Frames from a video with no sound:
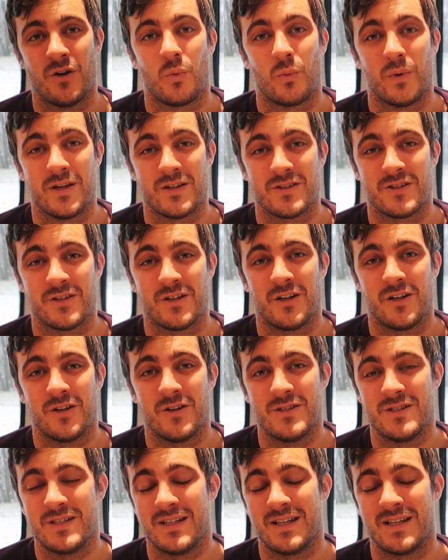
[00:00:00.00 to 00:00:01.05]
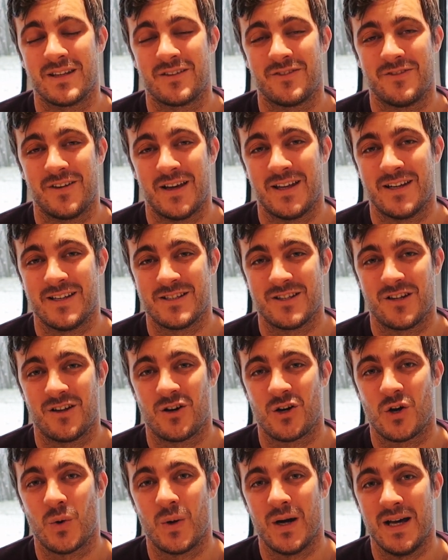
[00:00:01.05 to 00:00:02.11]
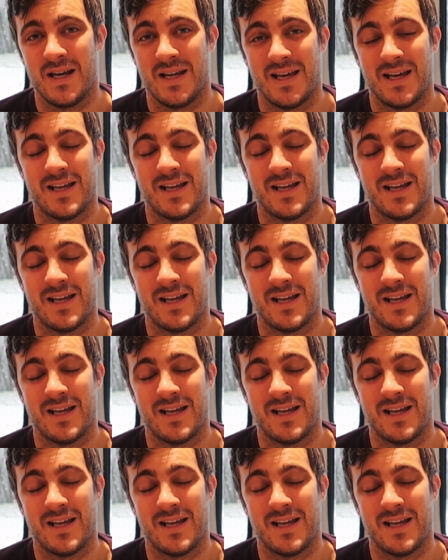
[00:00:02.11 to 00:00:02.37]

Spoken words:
When it's on a low setting the fan is a lot quieter